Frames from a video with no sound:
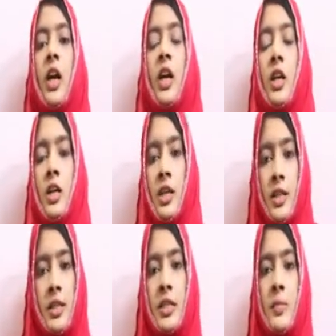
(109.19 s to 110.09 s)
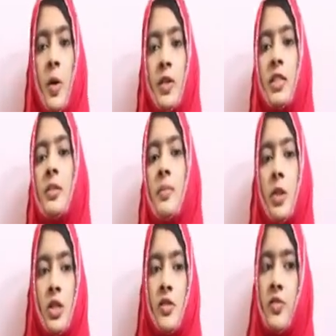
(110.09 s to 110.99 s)

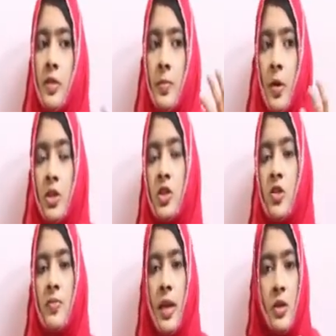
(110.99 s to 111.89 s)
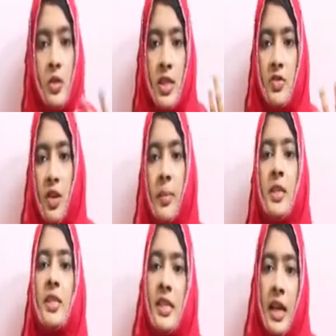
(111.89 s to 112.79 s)
deposition of melanocytes from
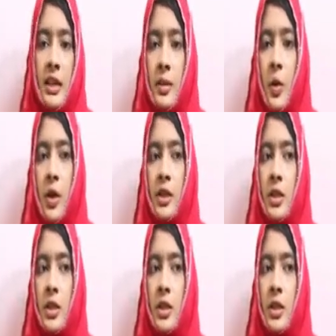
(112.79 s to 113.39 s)
inside the body.